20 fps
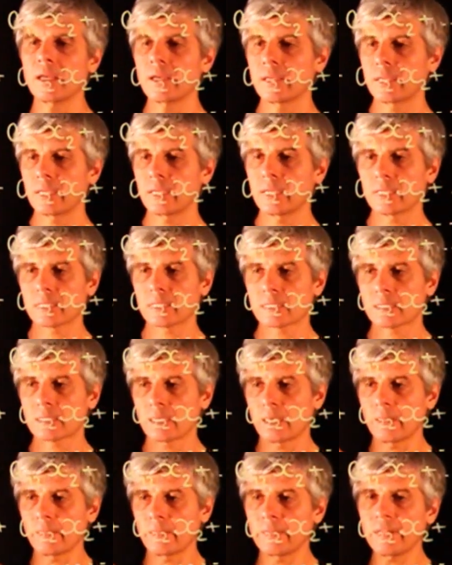is
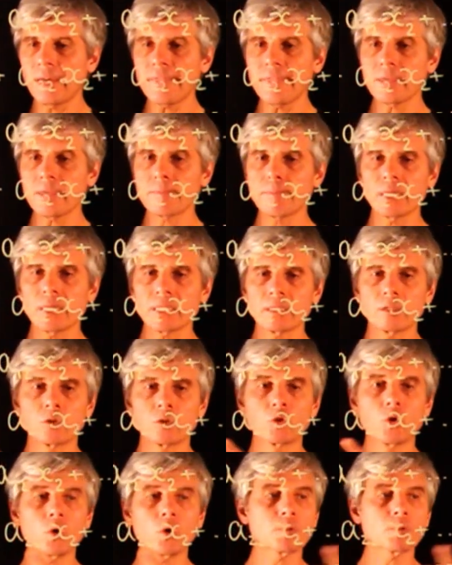nothing but a
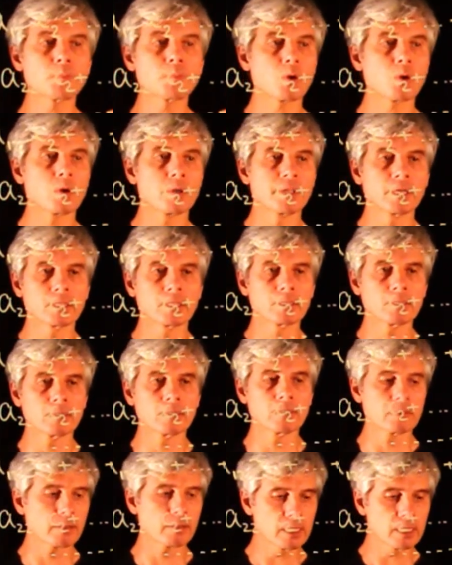dot product,
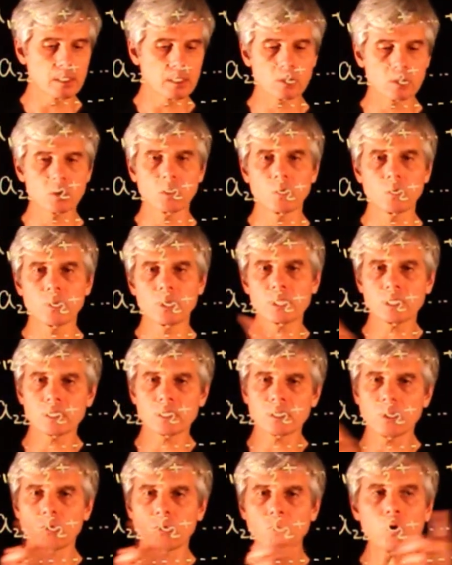right? So this
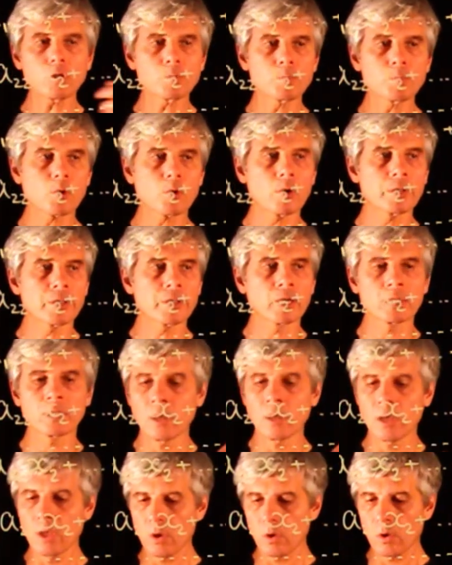is a dot product
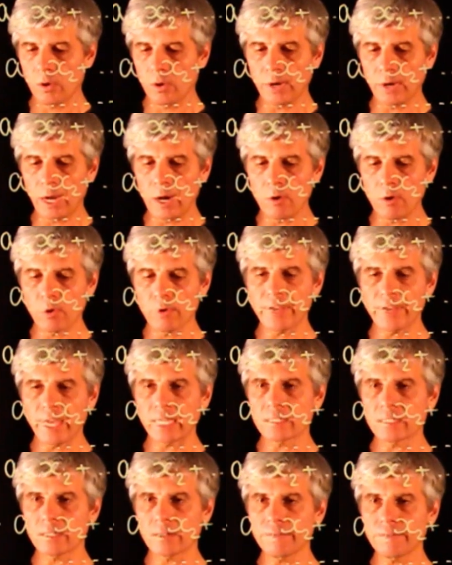of our
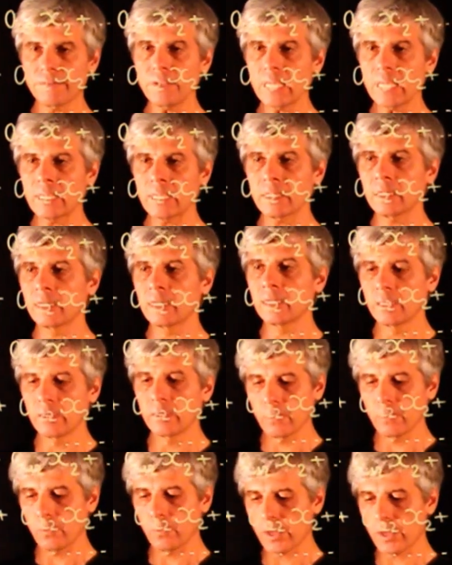vector V
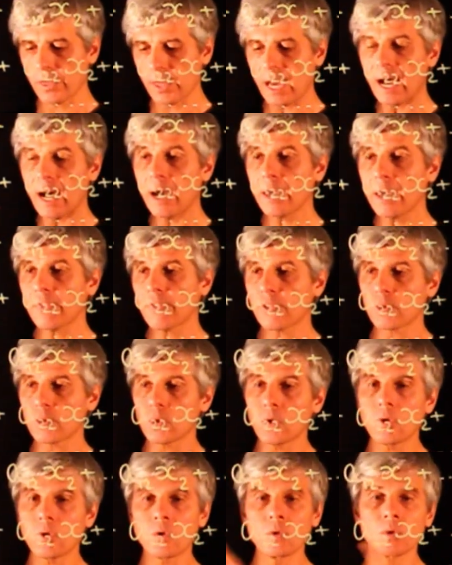with ith
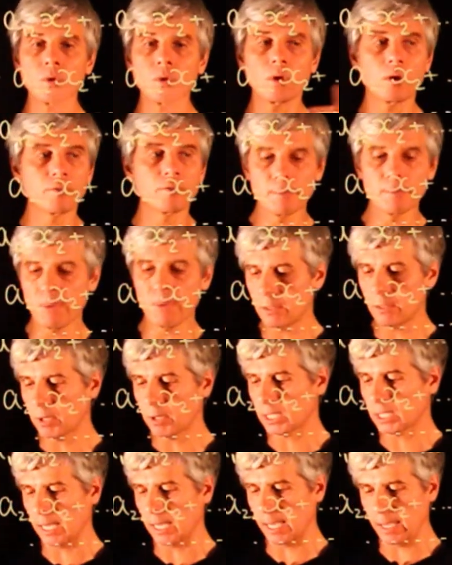row of the
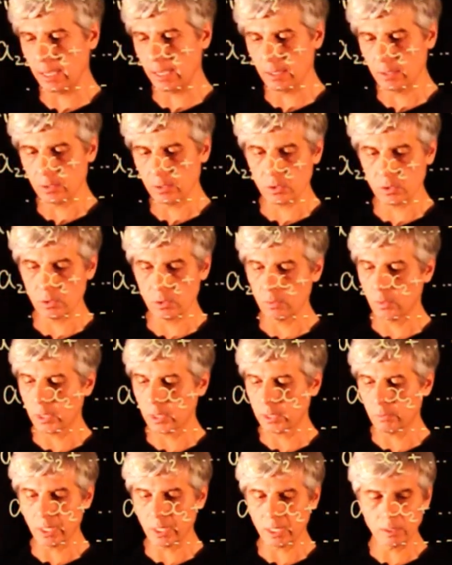matrix A. So
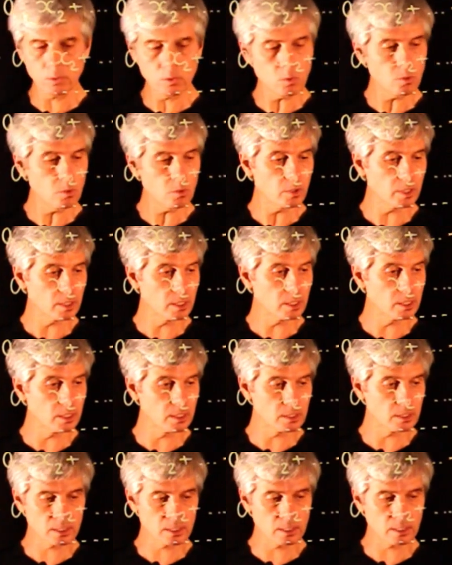what we can do
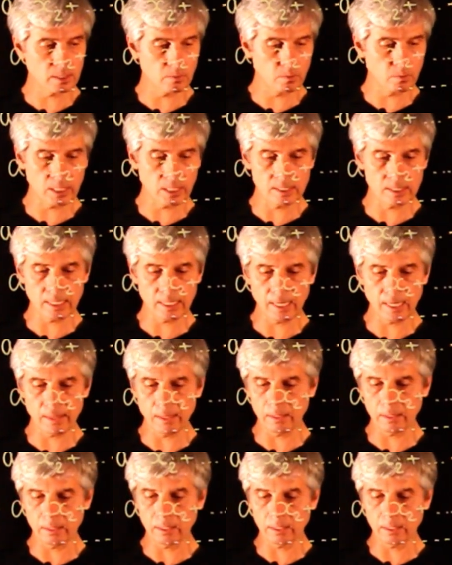is we can say that